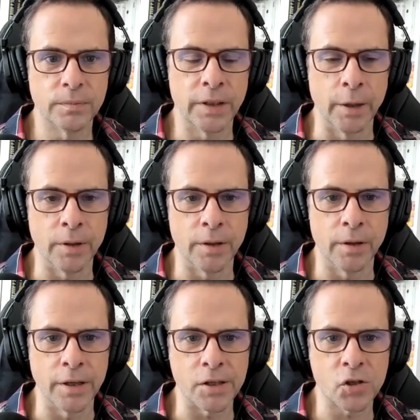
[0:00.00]

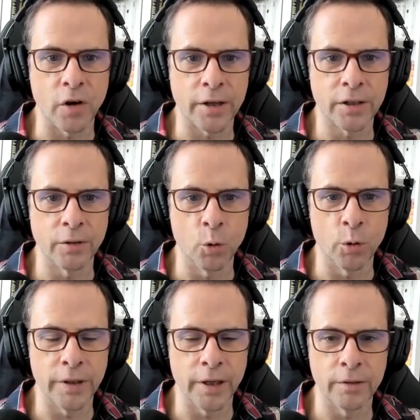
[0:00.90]
an instructor,
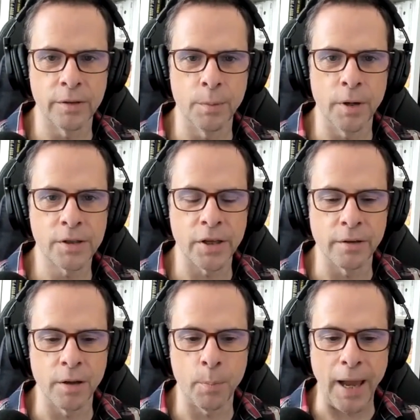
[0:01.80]
or, you might
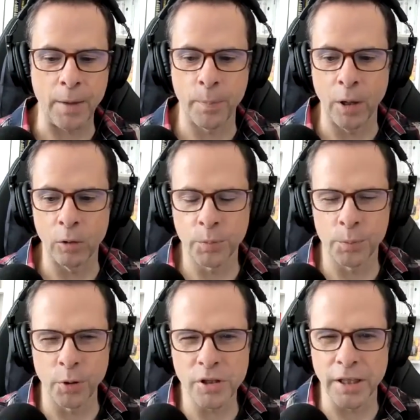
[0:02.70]
say a black belt.
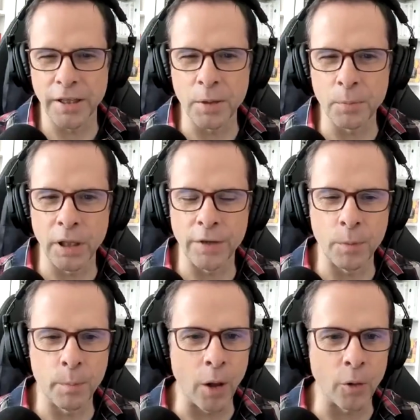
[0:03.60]
But Bruce Lee didn't believe
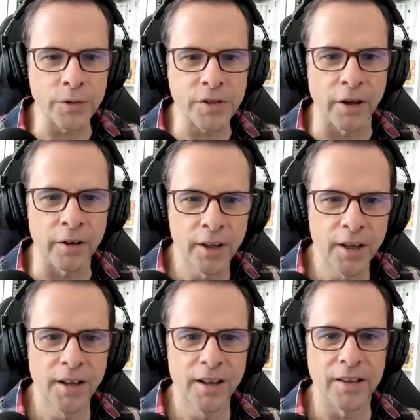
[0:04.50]
in belts. So
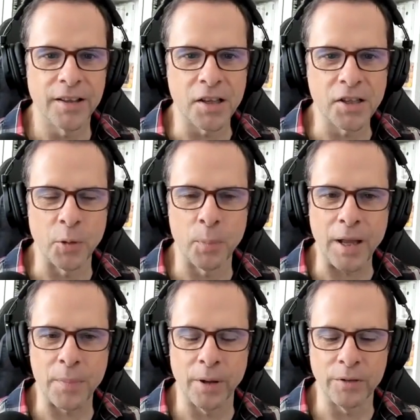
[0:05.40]
there's no
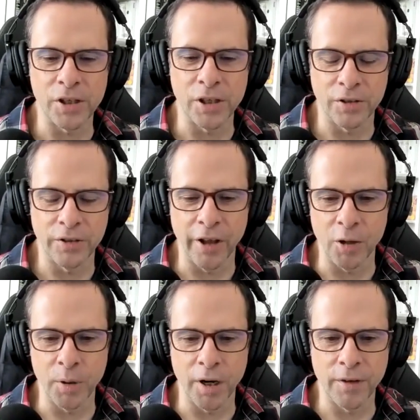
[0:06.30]
black belt in Jeet Kune
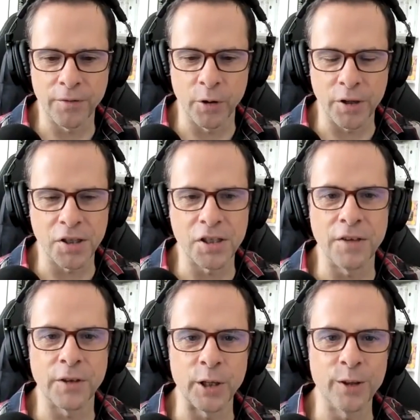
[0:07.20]
Do, but I've got a
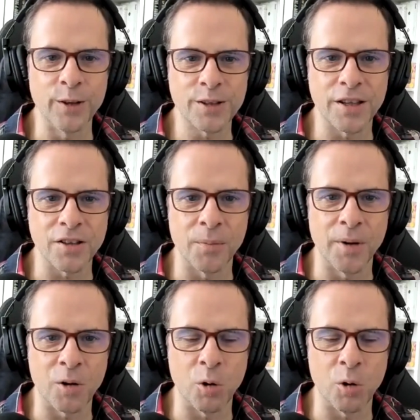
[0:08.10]
certificate that says I'm a